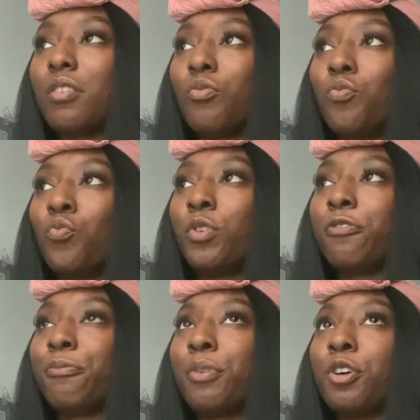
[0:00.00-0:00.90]
we've
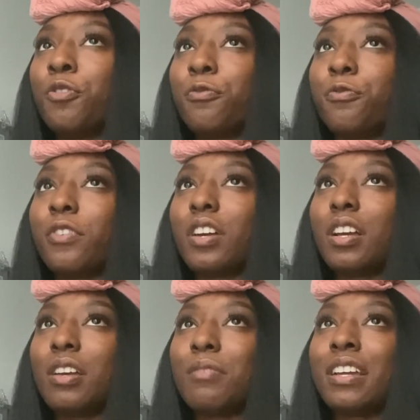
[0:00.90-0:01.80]
both
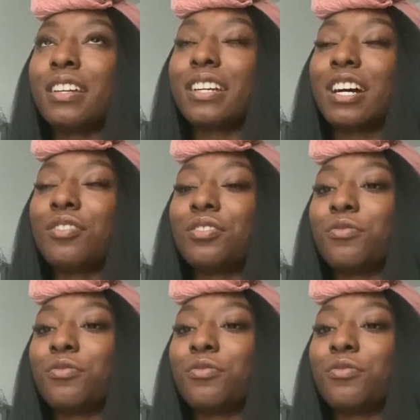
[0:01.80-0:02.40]
encountered,